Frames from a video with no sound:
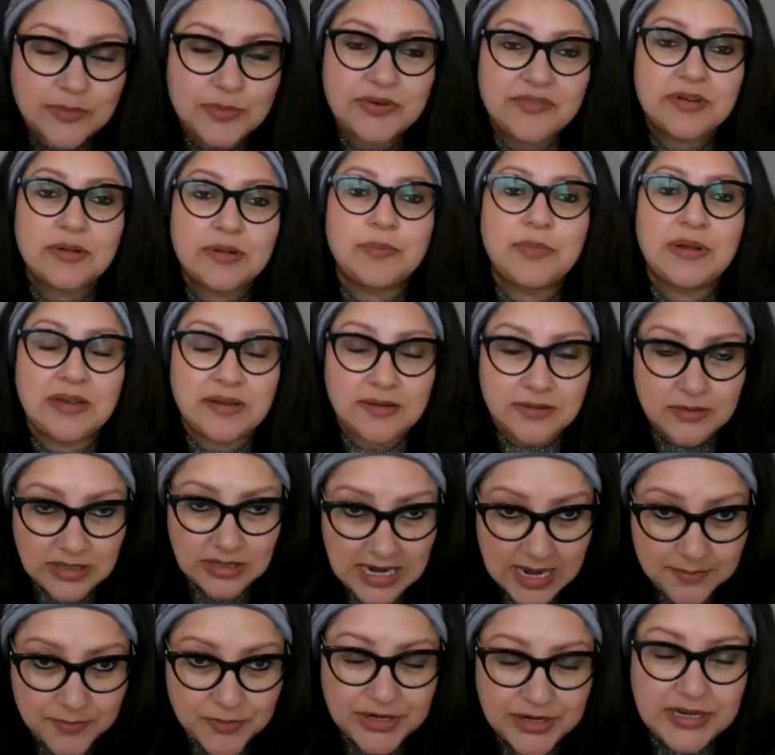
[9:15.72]
that we're
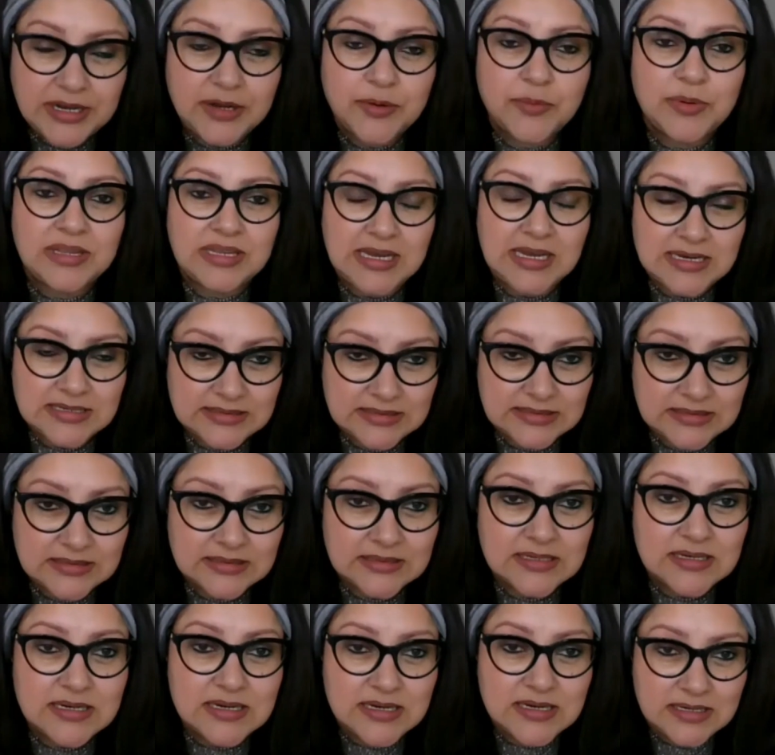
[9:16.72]
collaborating with, yes.
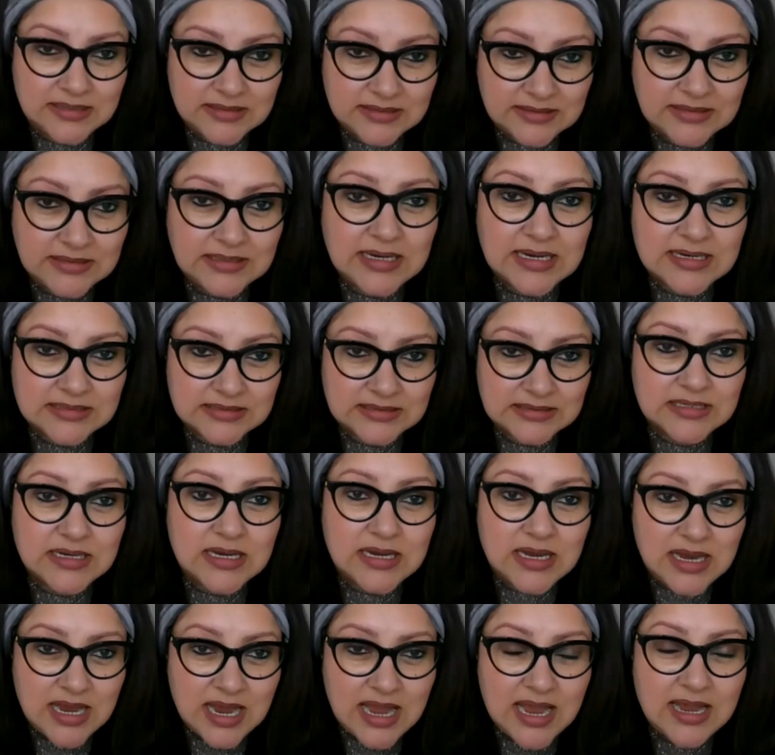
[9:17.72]

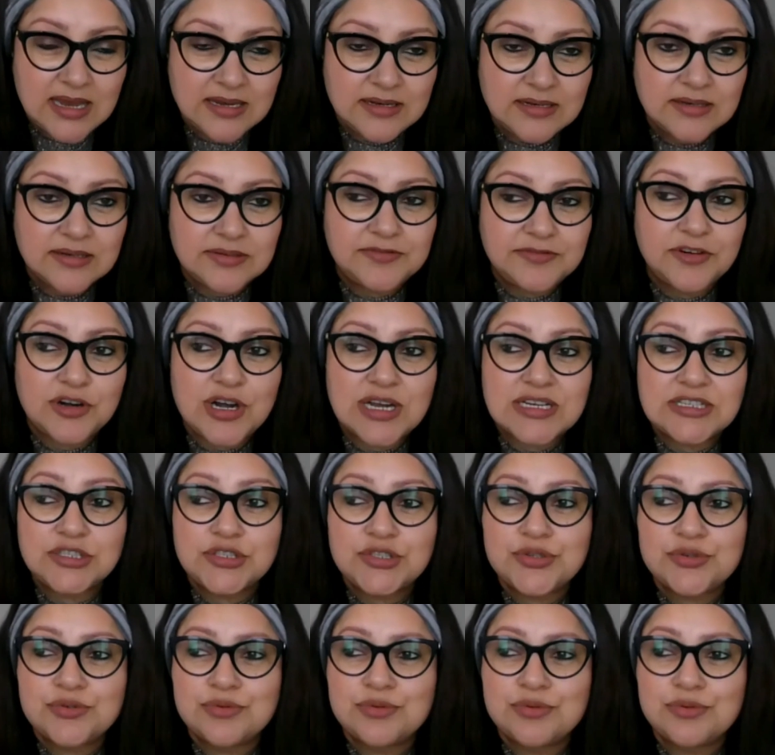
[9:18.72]
And for us
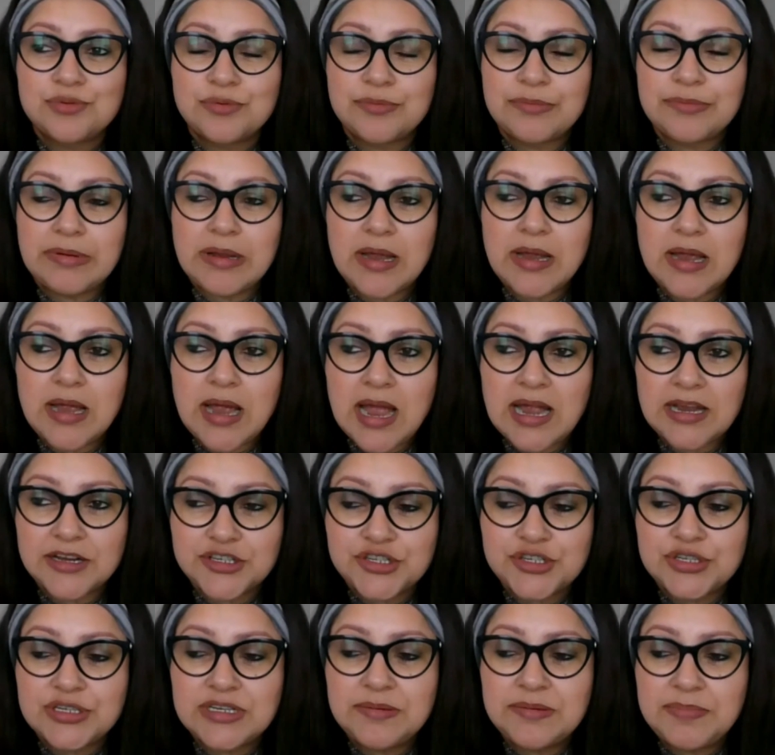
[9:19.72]
to
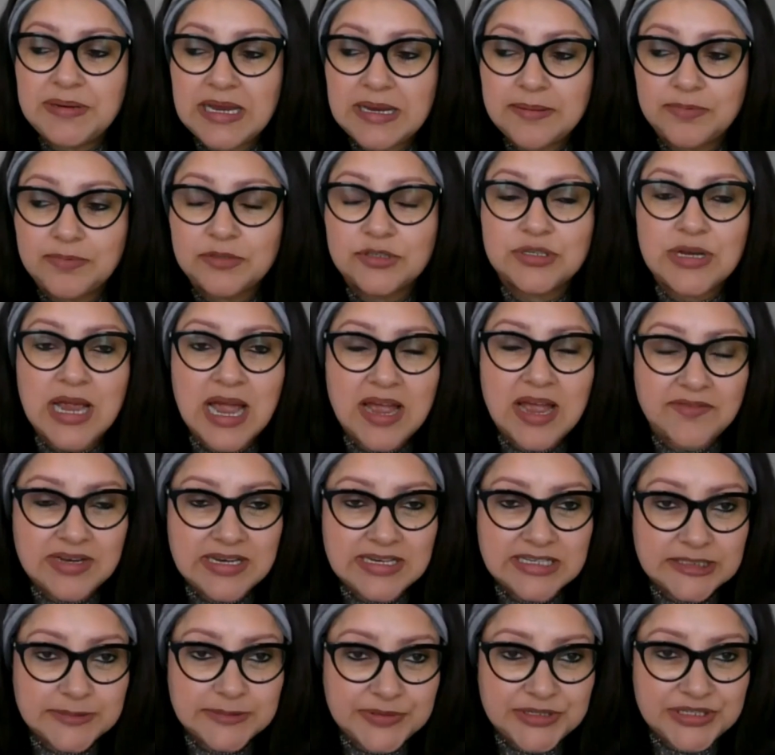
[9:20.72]
actually be able to have an
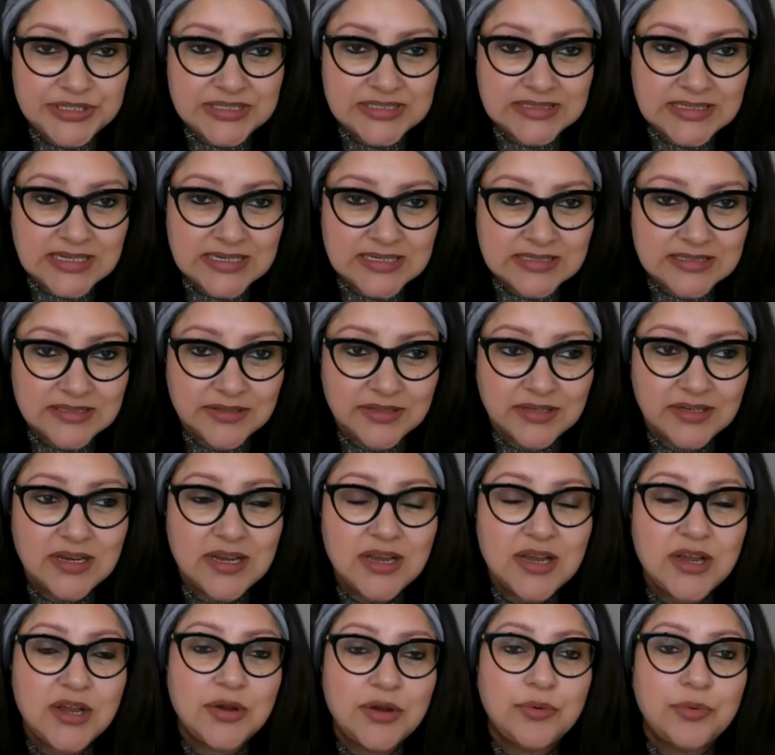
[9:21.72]
experience center,
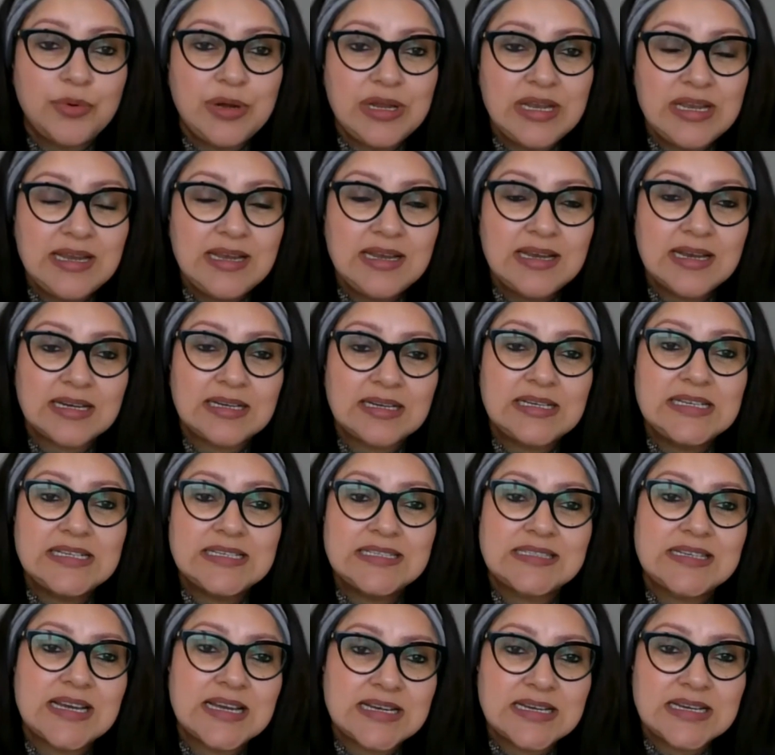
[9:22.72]
we need at
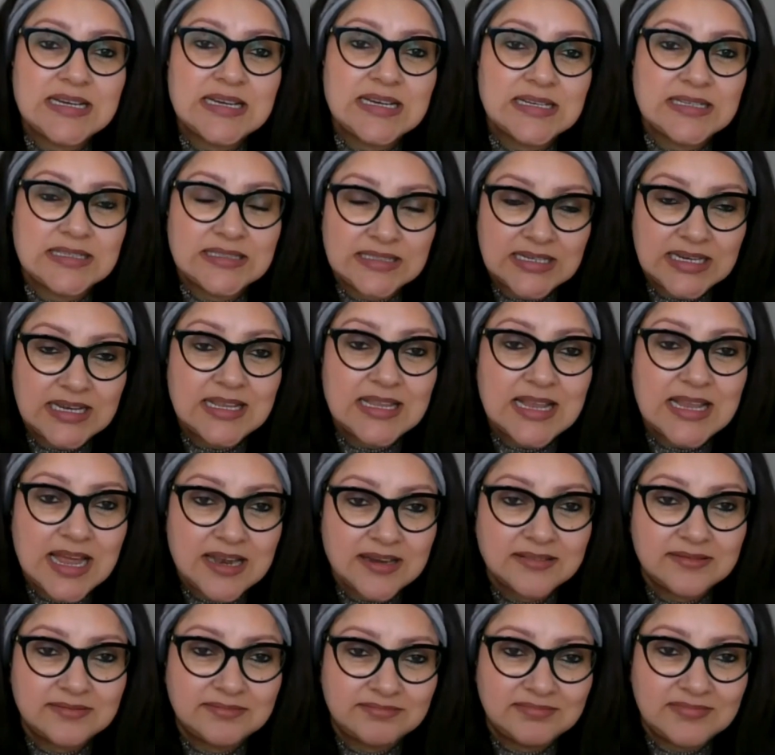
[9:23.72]
least 10 kids in
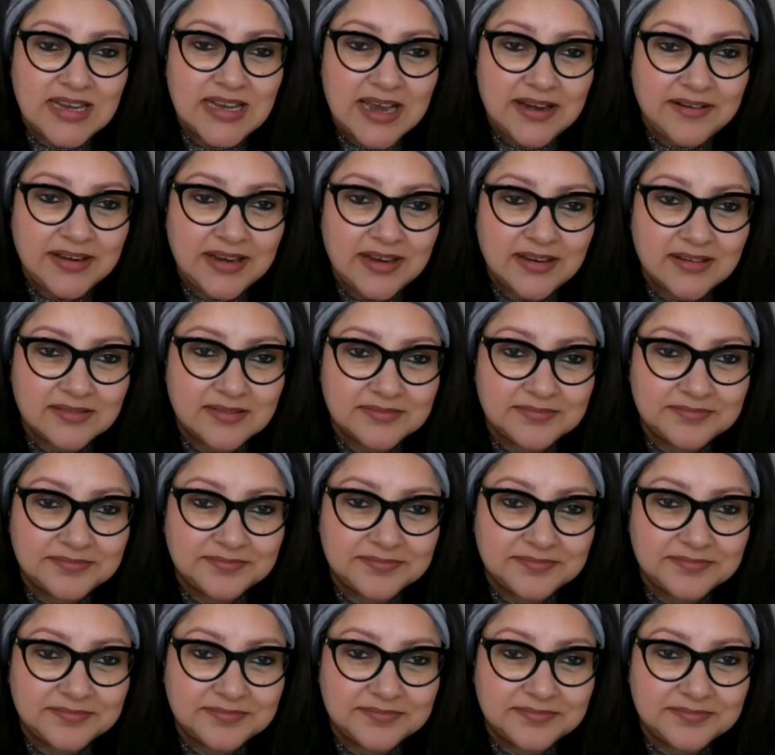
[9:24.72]
that area.